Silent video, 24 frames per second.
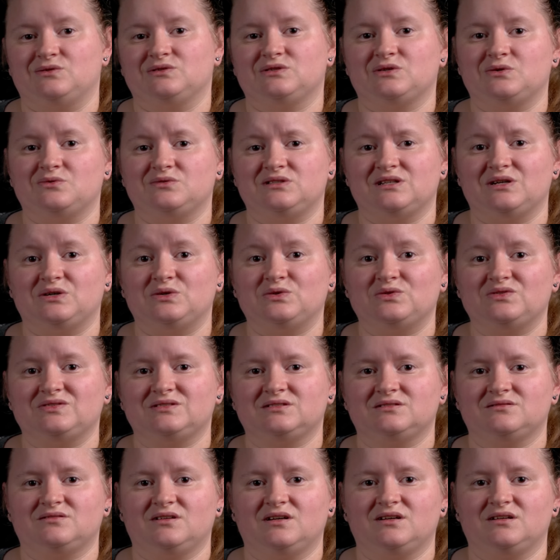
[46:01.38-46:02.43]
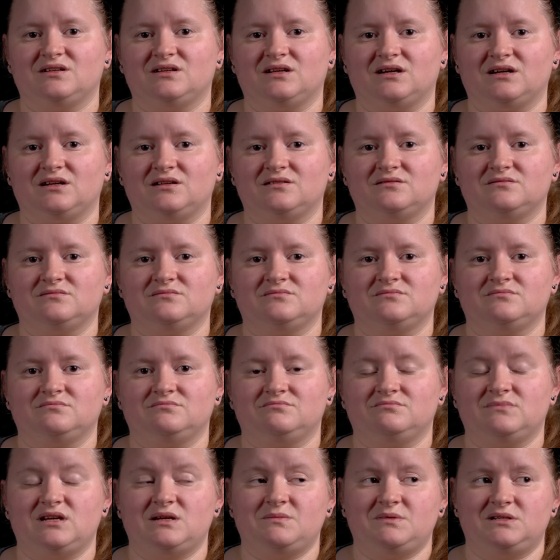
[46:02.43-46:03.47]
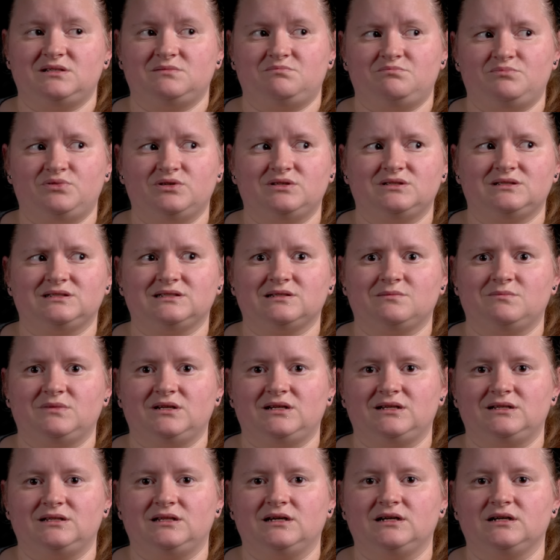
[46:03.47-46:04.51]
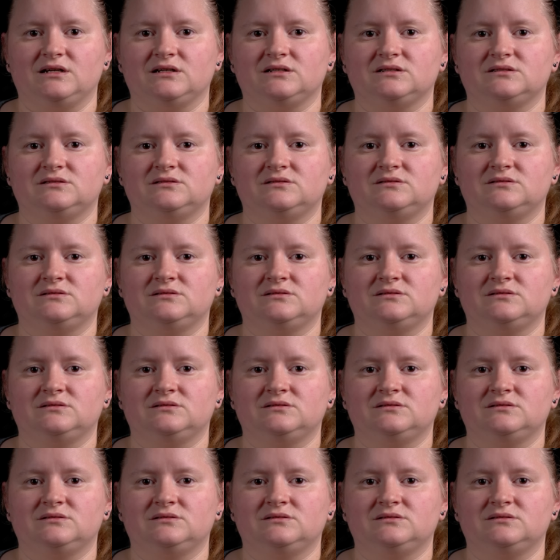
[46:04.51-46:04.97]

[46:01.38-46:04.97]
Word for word: those hotels at night. Maybe put somebody there.